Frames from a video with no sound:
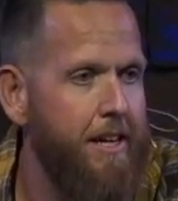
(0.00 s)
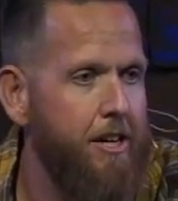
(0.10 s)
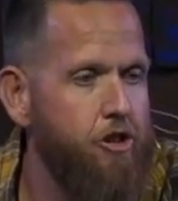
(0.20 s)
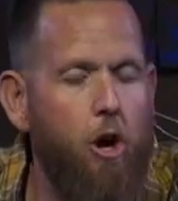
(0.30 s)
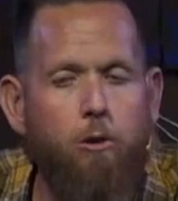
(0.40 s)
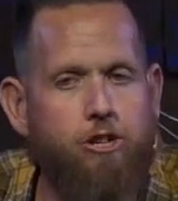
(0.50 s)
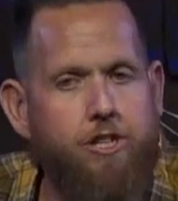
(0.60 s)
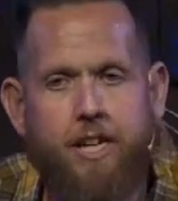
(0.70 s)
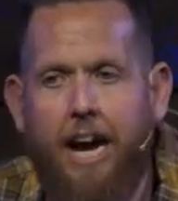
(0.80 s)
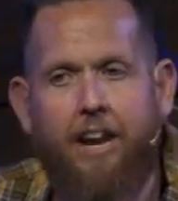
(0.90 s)
Don't
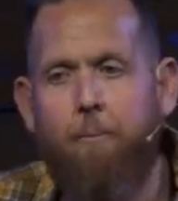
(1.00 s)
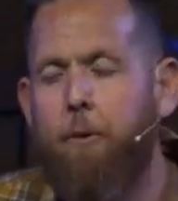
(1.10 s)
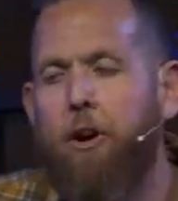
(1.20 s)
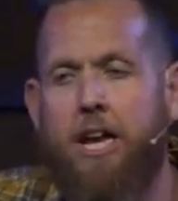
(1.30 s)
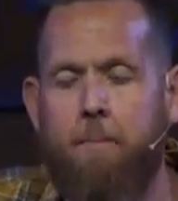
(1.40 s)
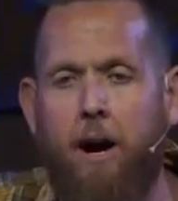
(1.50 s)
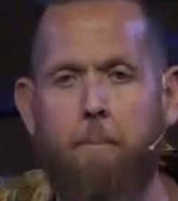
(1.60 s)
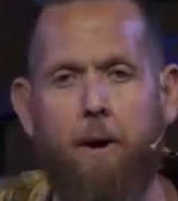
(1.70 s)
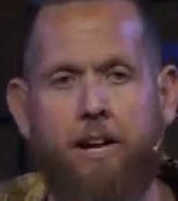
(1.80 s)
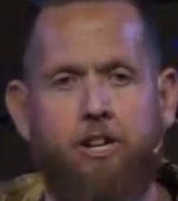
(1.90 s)
just kind of put him
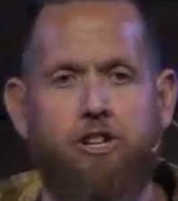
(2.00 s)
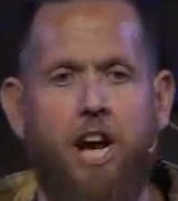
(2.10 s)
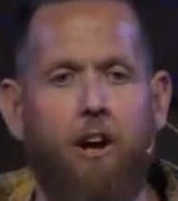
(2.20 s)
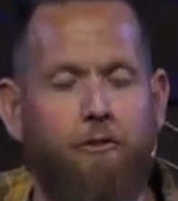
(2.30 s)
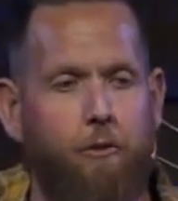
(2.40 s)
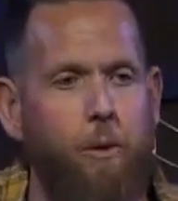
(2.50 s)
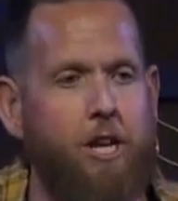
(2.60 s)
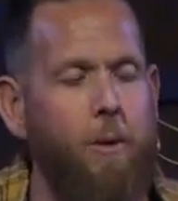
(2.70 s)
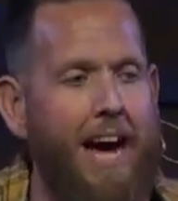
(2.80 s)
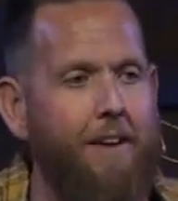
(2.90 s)
up on a shelf when
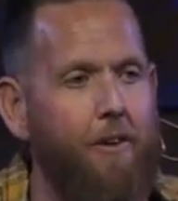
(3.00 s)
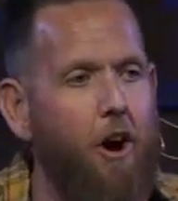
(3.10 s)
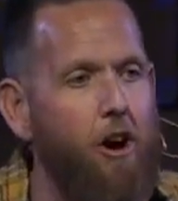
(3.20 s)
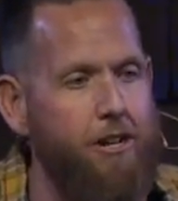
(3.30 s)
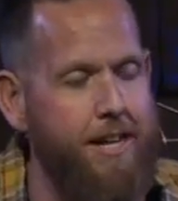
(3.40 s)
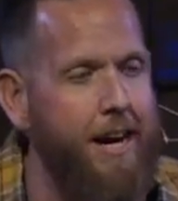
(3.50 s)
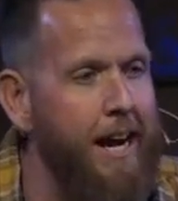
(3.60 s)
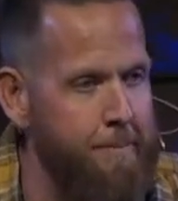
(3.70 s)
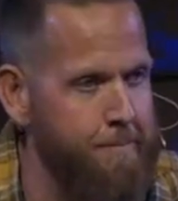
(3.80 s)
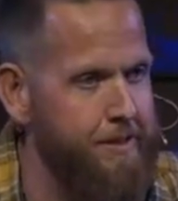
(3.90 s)
you have hard
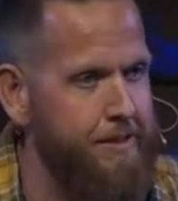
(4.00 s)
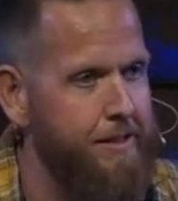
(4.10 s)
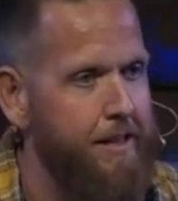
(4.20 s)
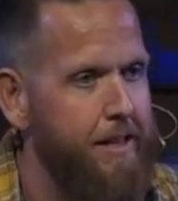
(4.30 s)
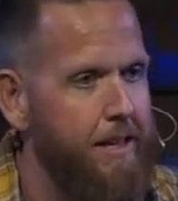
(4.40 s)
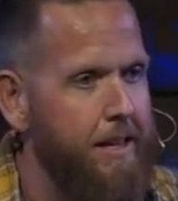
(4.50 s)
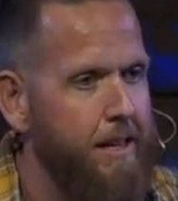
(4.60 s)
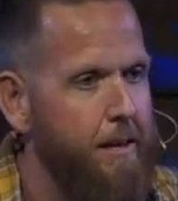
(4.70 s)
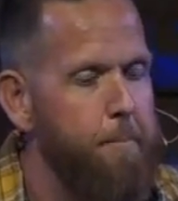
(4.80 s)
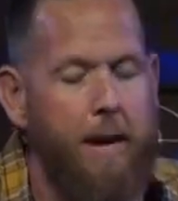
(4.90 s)
times.
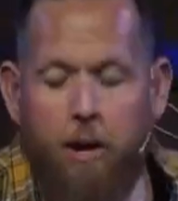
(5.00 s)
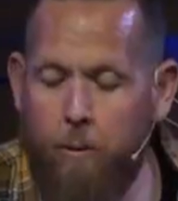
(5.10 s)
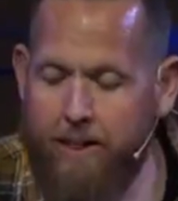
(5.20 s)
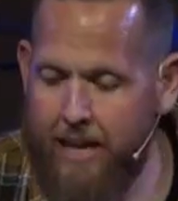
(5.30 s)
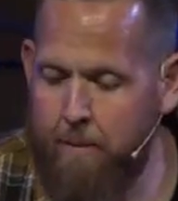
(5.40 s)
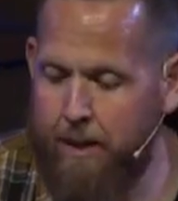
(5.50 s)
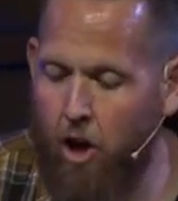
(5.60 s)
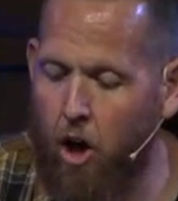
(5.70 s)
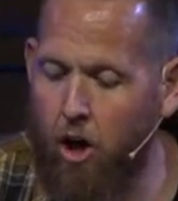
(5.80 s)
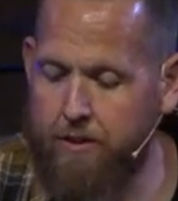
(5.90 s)
Be with him at
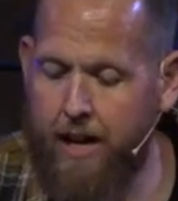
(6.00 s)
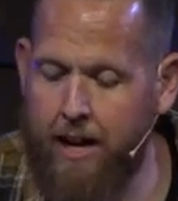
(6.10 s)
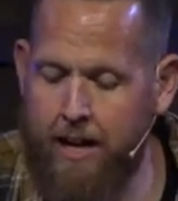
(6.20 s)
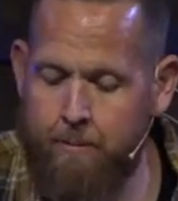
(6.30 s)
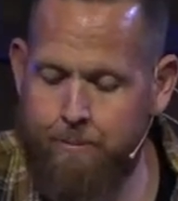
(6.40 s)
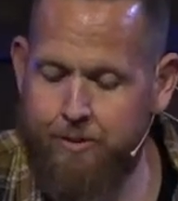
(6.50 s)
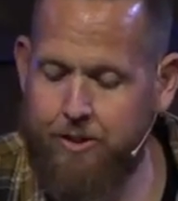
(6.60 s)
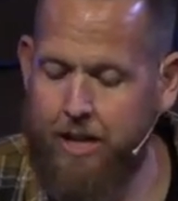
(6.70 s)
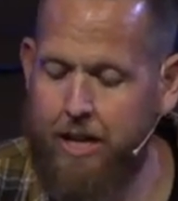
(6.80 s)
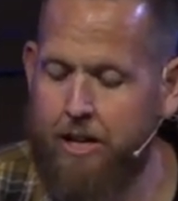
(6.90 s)
all times.